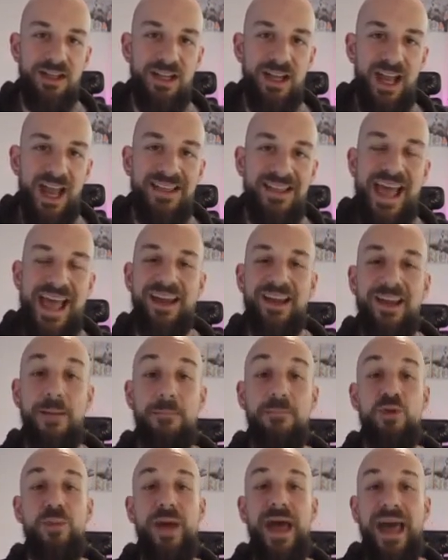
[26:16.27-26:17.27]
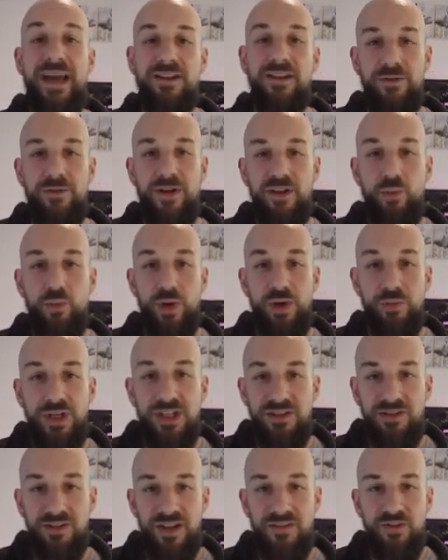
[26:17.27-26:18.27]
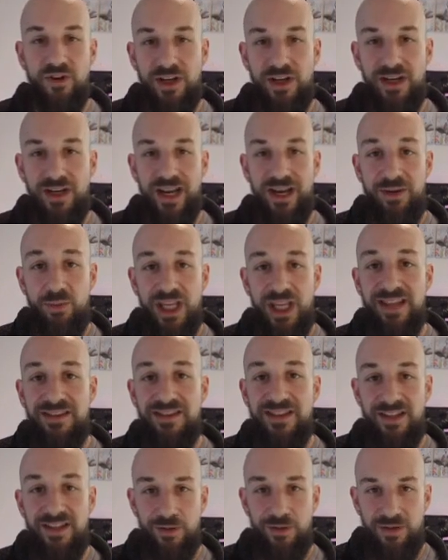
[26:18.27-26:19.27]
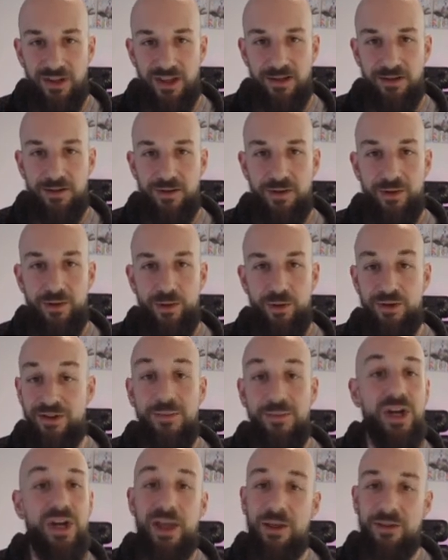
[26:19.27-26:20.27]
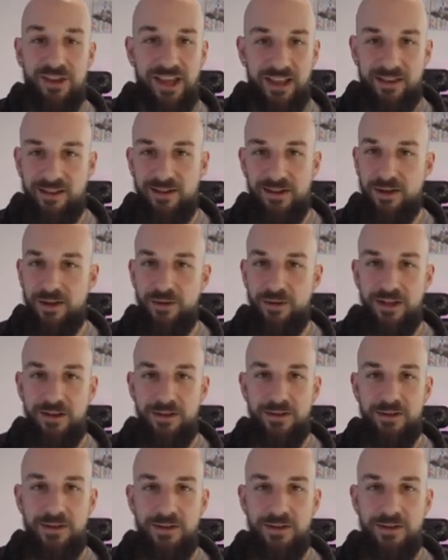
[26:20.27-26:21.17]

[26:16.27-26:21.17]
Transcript: and that comes back to us when we deliver it and we get to use it, or someone else gets to use it.